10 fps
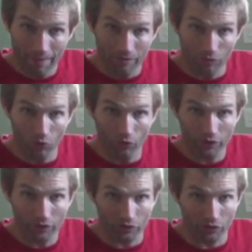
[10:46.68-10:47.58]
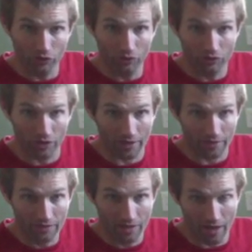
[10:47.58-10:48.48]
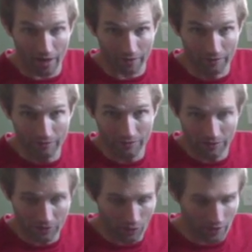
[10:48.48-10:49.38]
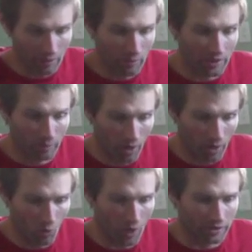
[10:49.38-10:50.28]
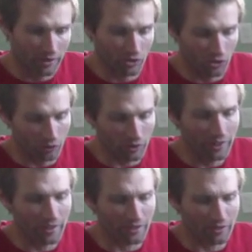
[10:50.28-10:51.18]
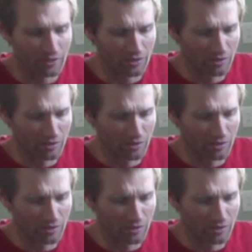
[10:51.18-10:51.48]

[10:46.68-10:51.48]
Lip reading: Or you could do side to side. It's going to depend upon what tissue it is,